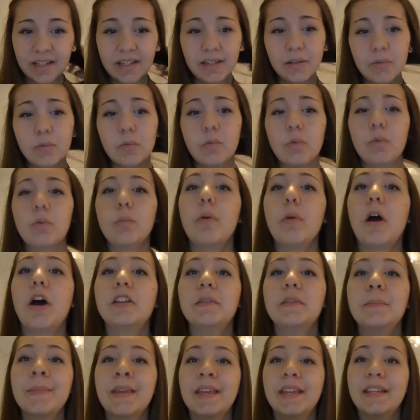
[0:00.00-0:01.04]
who
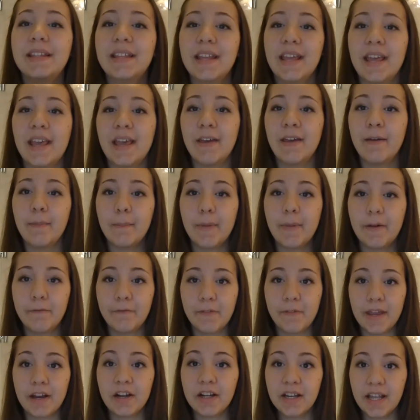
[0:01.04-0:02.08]
bought me the My
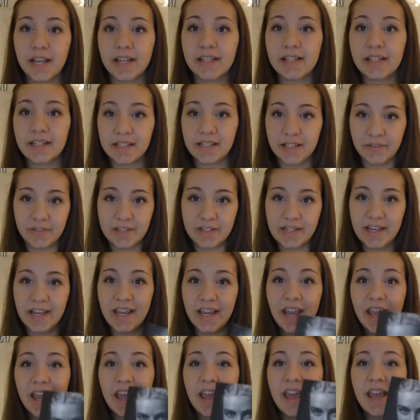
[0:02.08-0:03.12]
Fair Lady
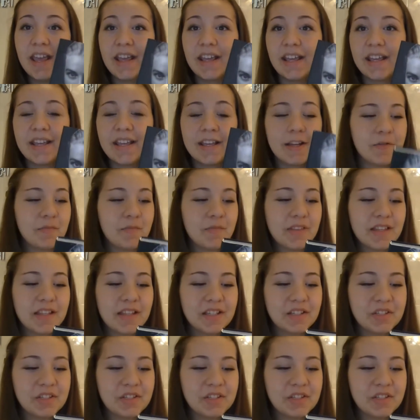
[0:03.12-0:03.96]
DVD, um,